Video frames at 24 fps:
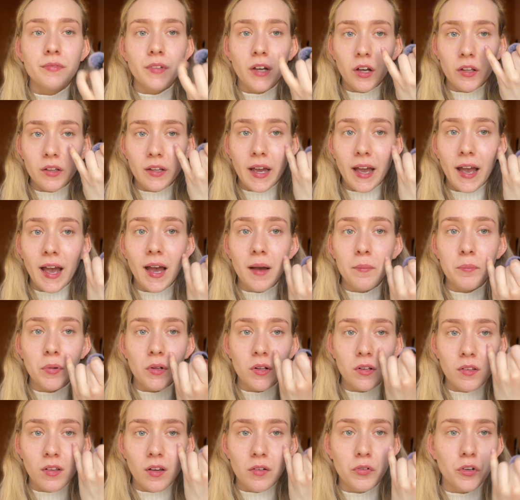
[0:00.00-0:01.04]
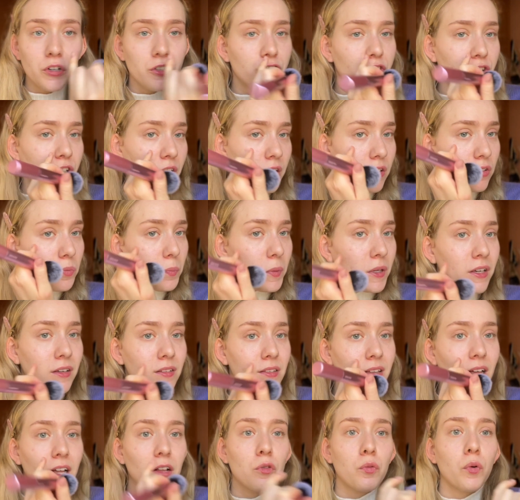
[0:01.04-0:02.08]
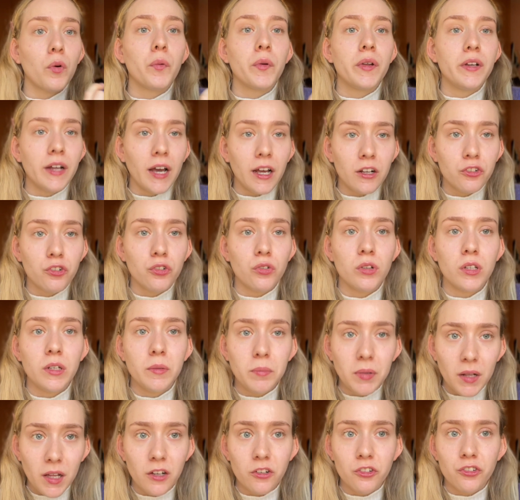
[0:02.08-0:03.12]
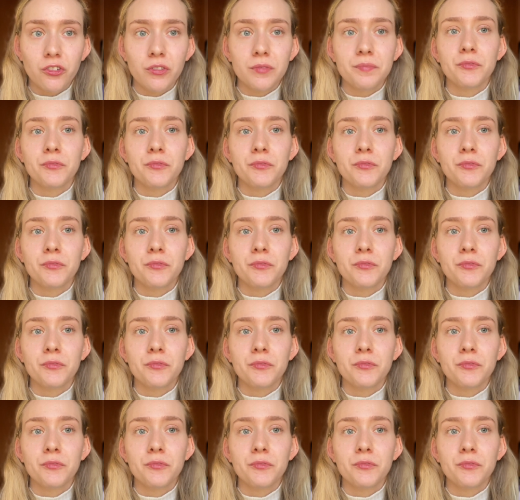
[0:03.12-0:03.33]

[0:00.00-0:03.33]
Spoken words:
on the apples of our cheeks because that's where we naturally blush,